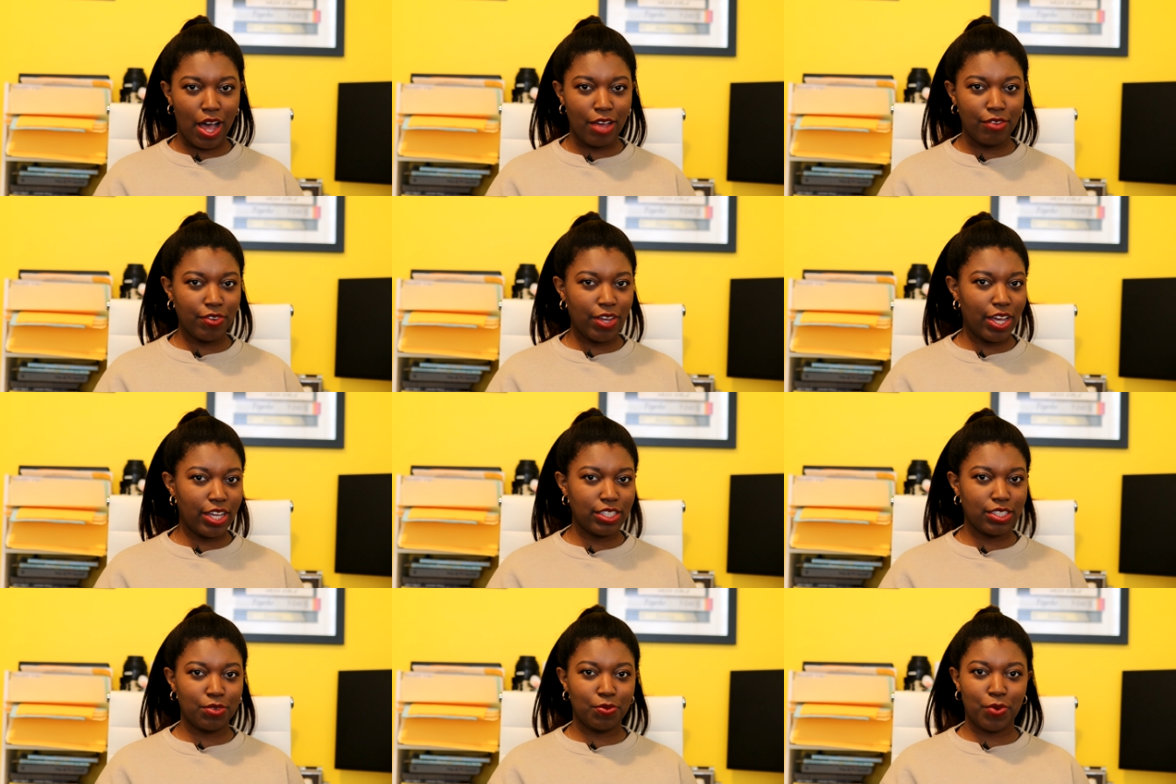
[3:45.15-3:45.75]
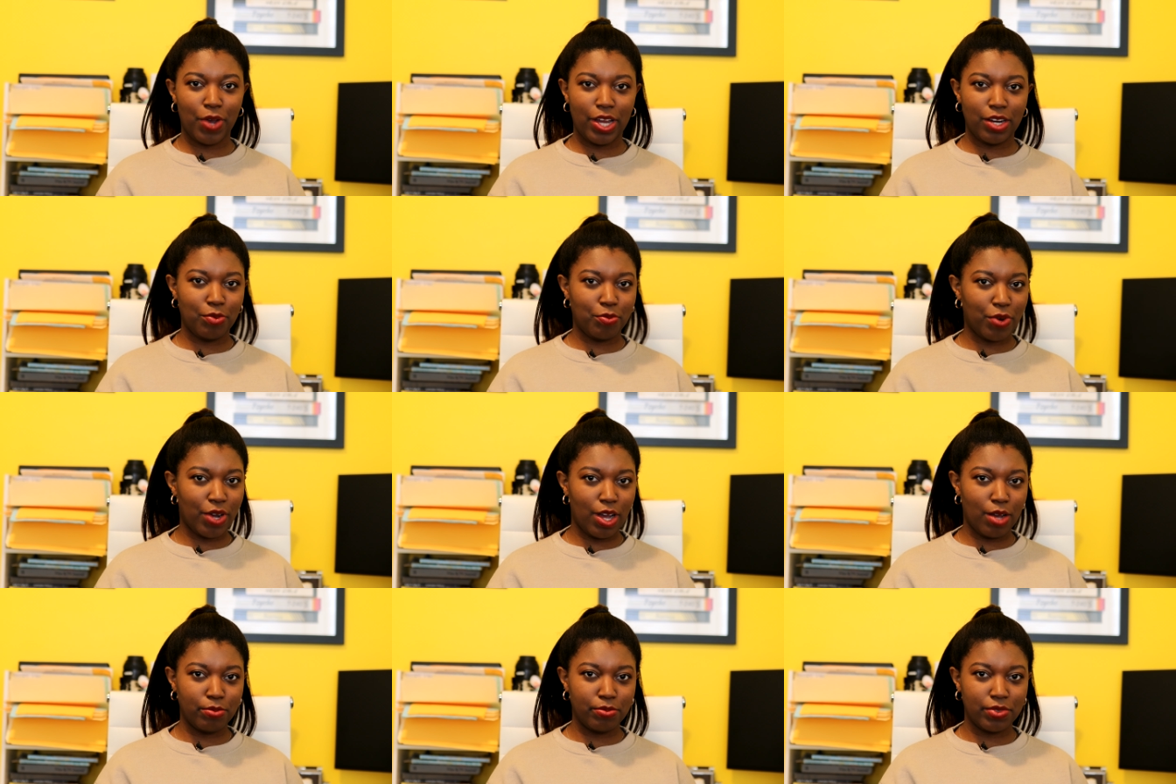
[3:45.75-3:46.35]
I've got some writing
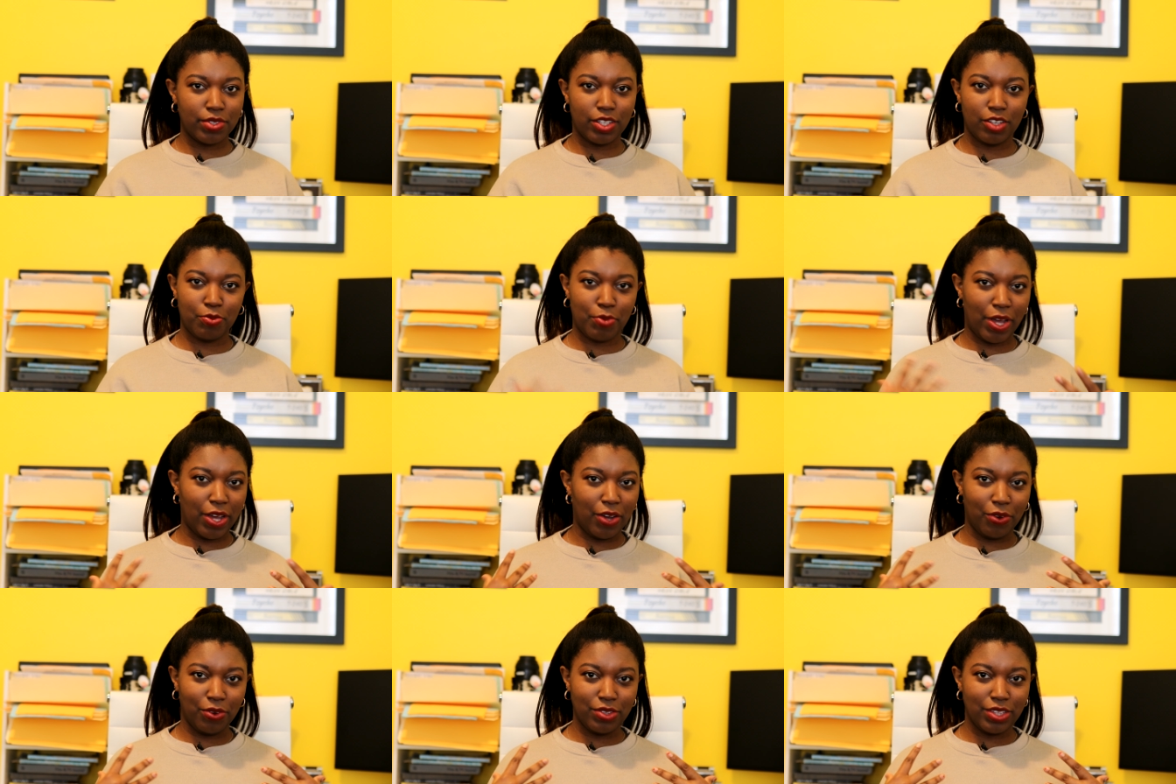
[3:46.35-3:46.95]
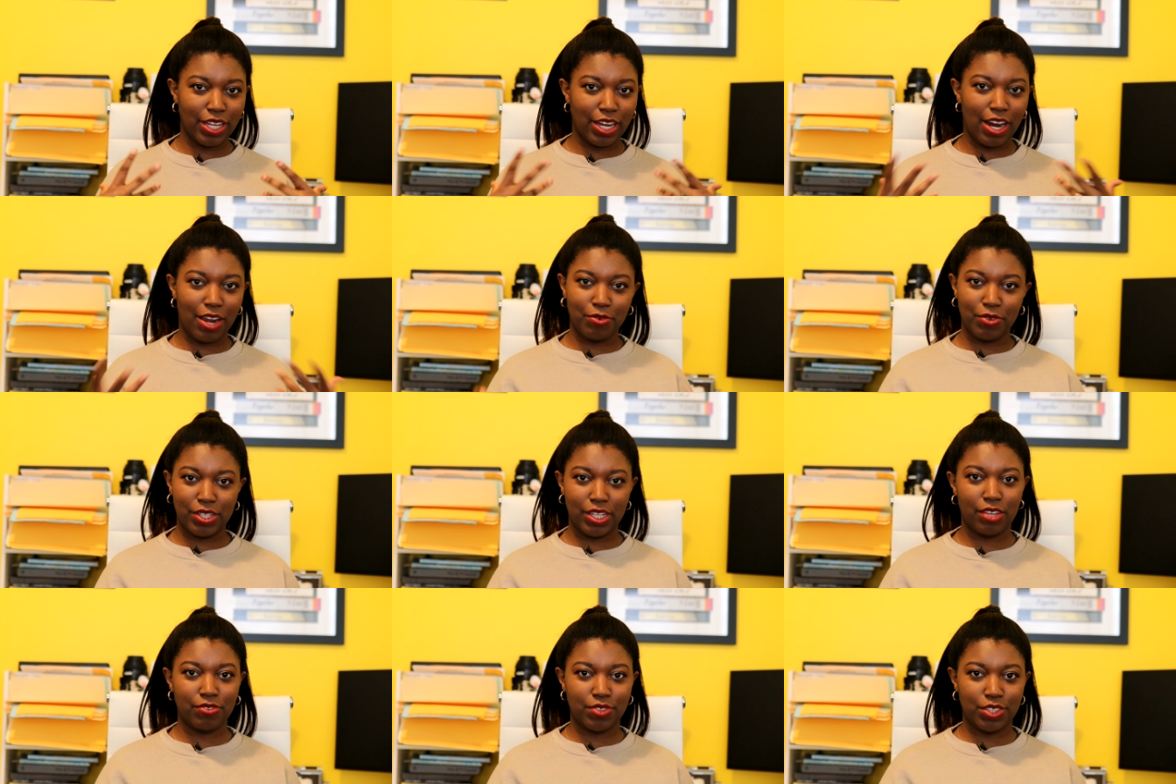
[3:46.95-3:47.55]
prompts of my own that I
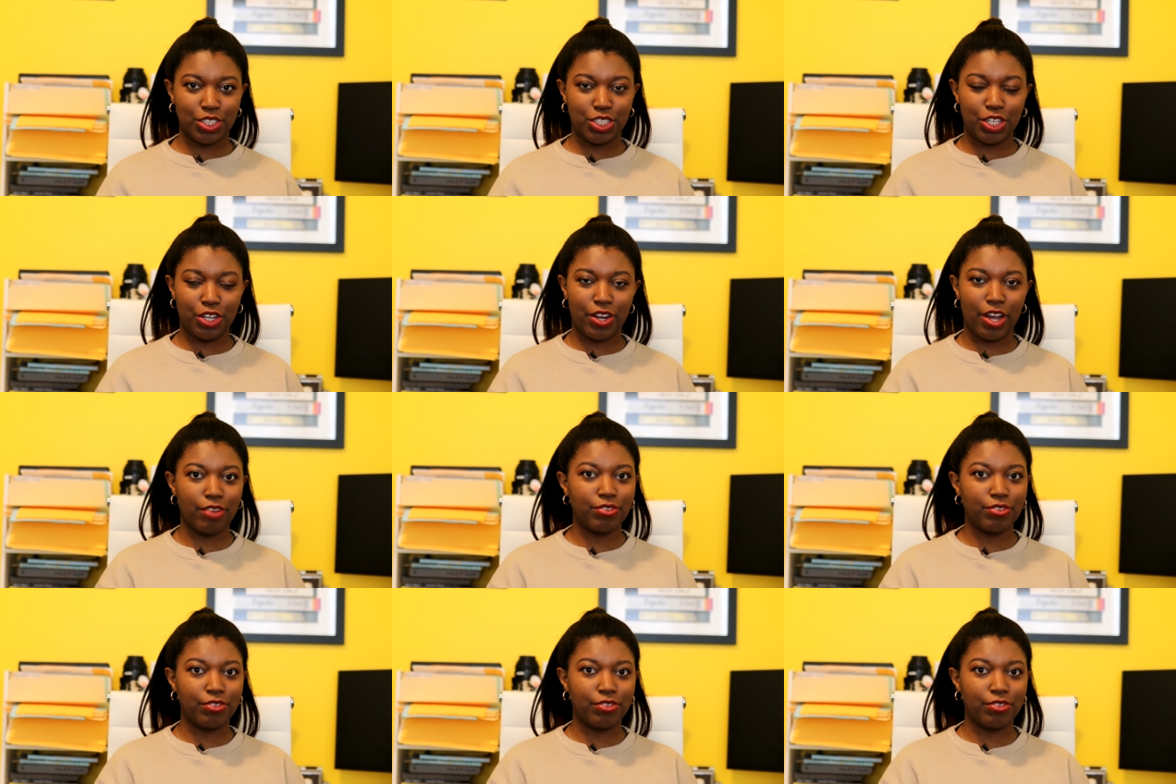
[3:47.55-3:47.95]
would love to share.